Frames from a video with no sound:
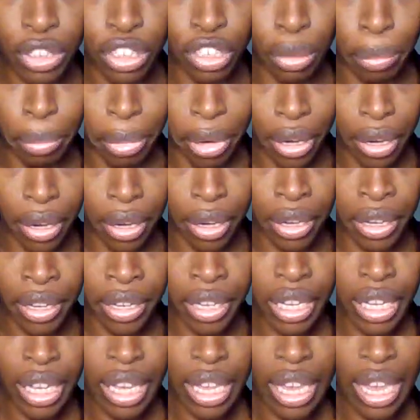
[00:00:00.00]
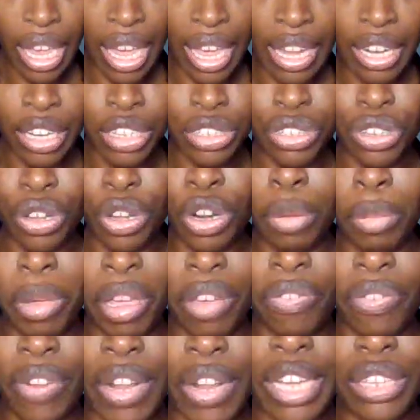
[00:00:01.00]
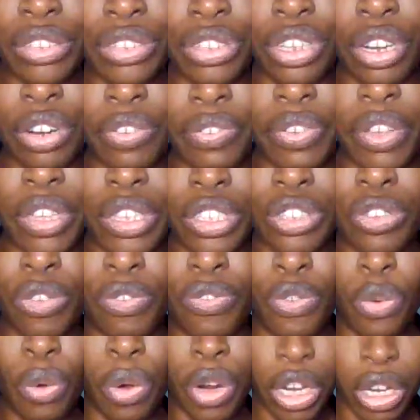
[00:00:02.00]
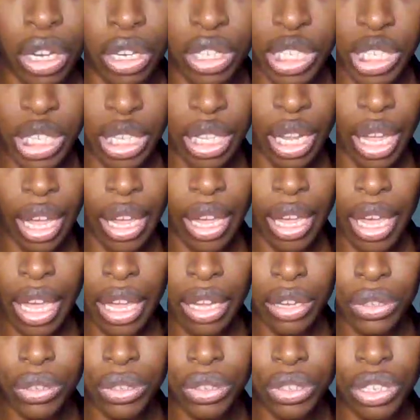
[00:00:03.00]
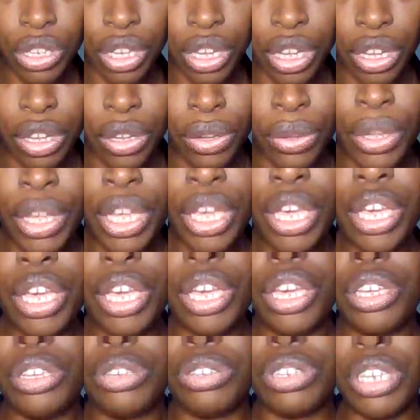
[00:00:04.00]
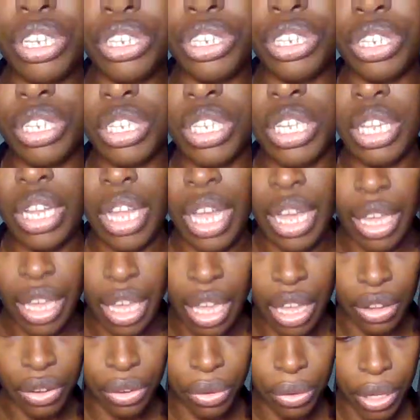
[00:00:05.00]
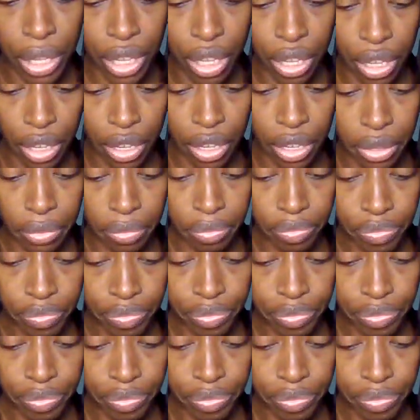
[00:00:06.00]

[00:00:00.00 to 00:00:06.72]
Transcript: burn, and it's going to be a flat surface for your tea light candle to go. You set your tea light candle here.